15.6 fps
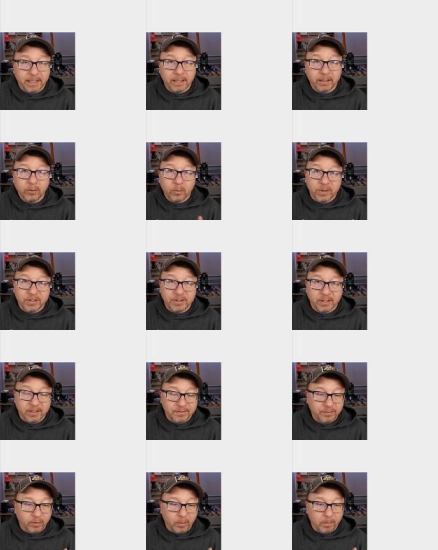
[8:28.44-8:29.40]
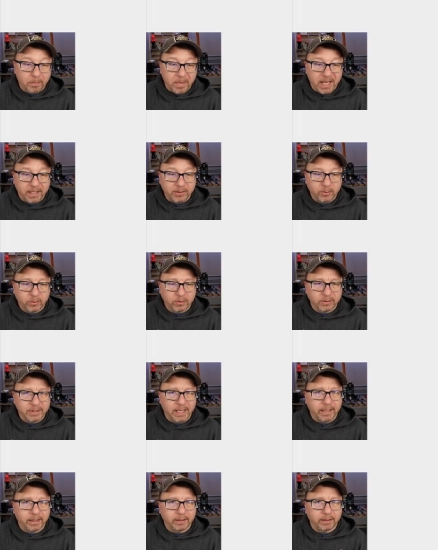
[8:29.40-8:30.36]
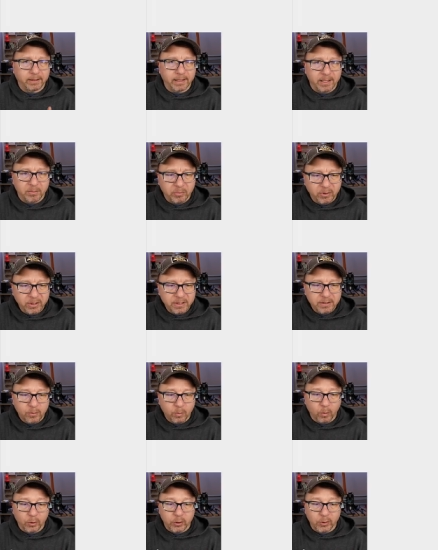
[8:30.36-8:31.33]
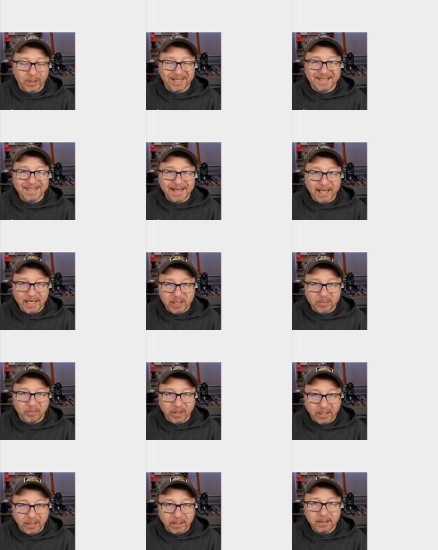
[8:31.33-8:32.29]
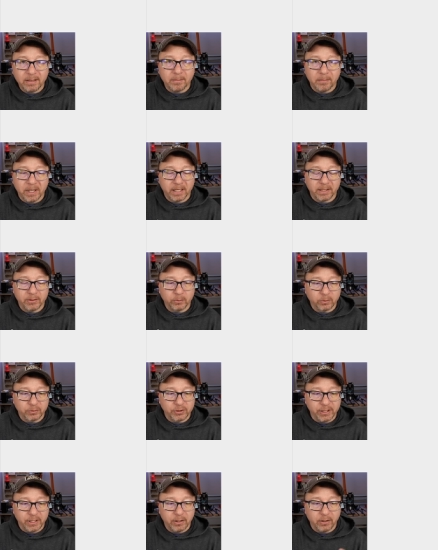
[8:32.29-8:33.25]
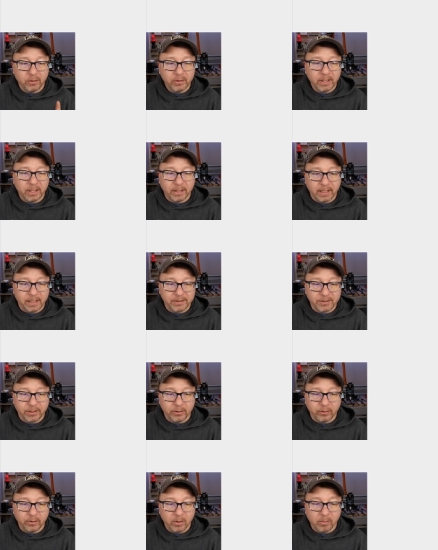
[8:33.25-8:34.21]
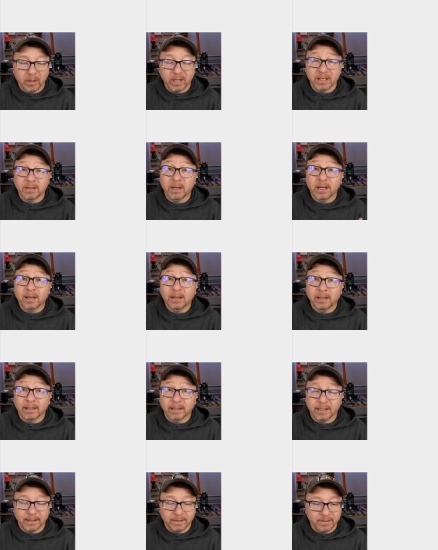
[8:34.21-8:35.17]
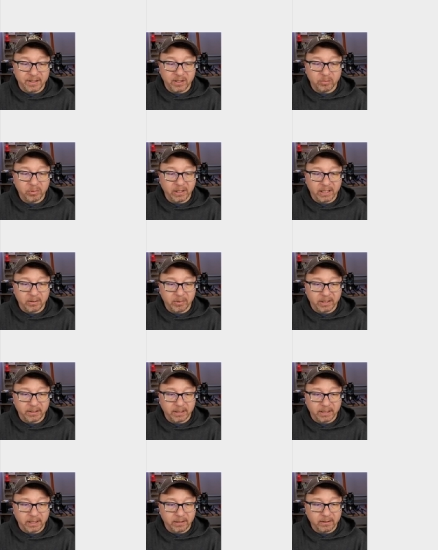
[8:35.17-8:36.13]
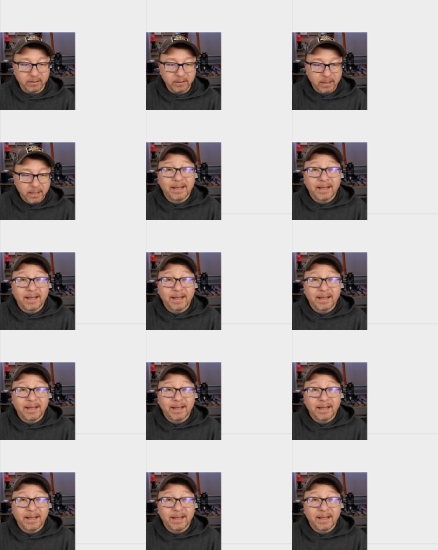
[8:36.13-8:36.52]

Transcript: here, which stands for Manual Data Input, where you can type in manual G code and execute it by clicking the play button here.